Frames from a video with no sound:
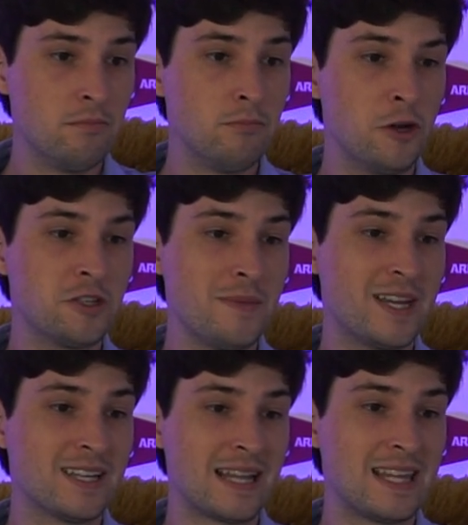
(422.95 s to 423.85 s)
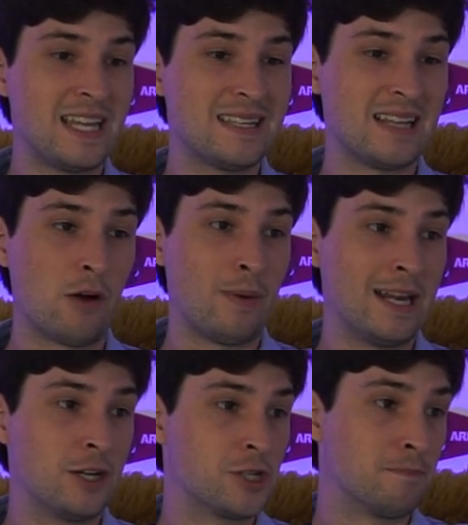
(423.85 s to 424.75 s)
mostly because I think he's not ready
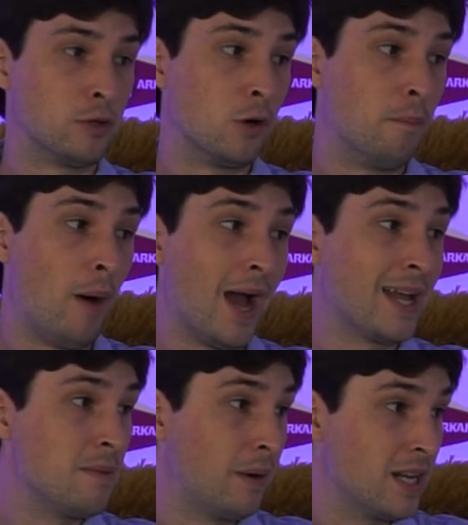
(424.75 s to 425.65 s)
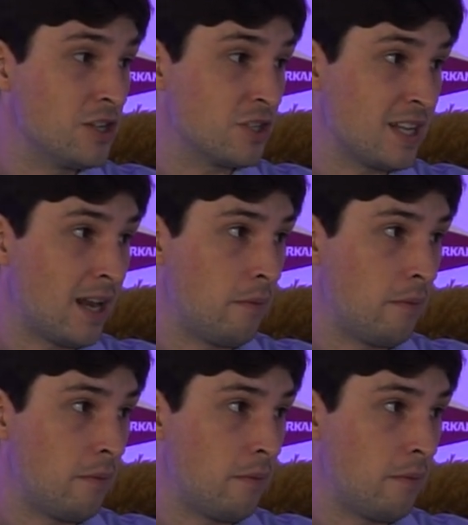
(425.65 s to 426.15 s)
to just blow by anybody just yet.